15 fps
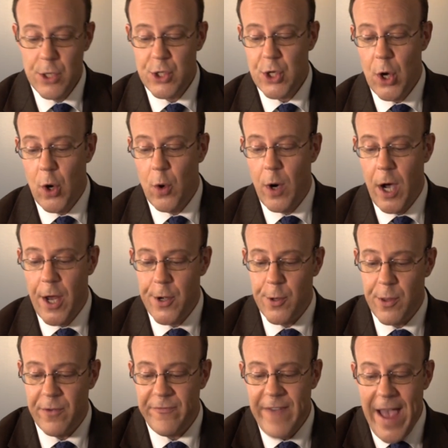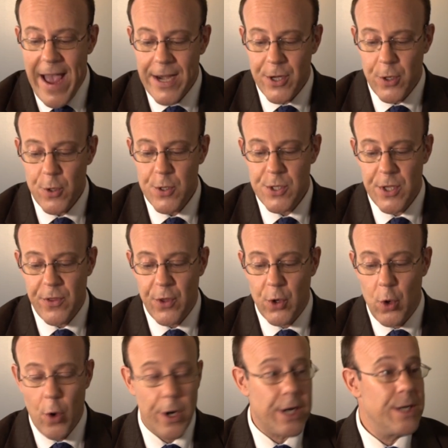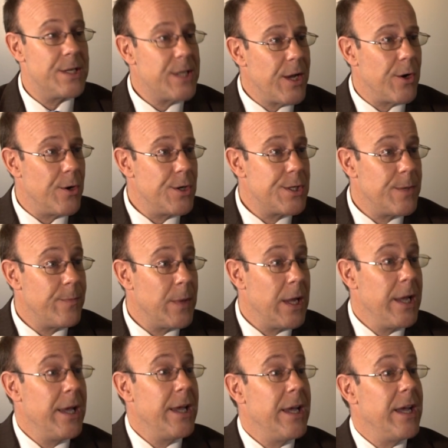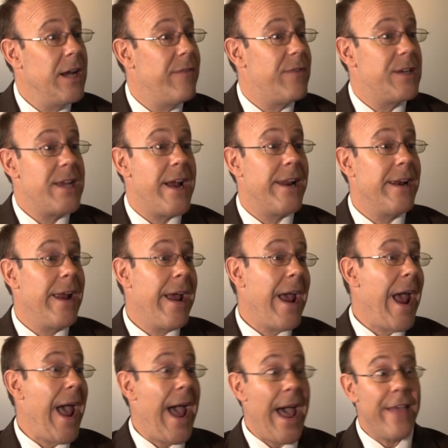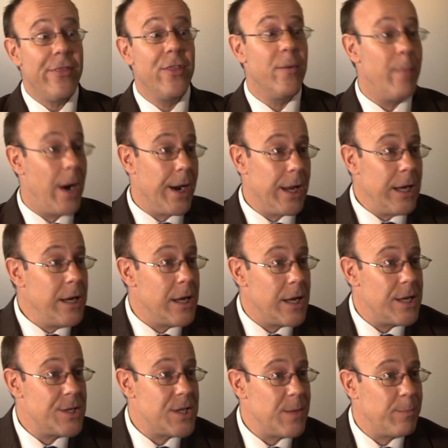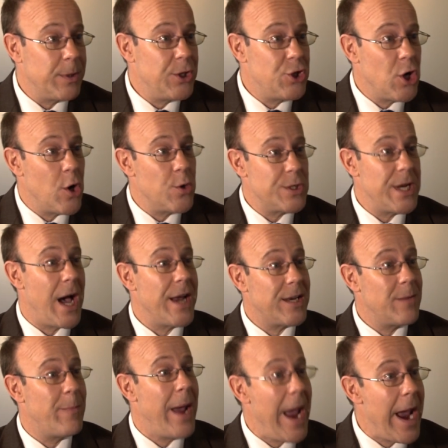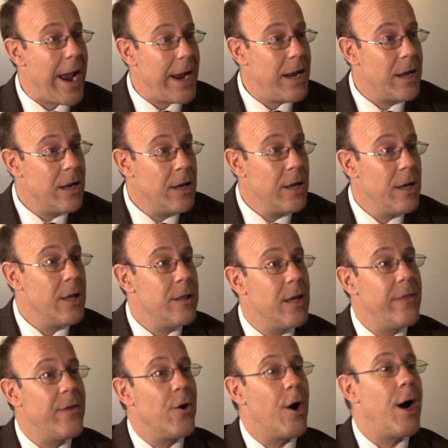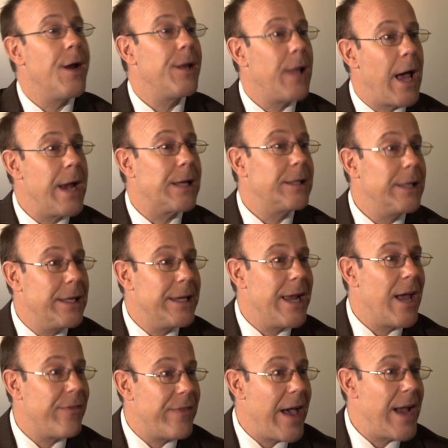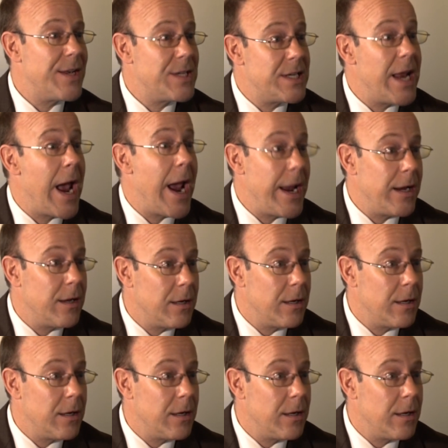So under the factors that the court considers, if the tenant had the money and simply chose not to pay, then they're unlikely to get that stay.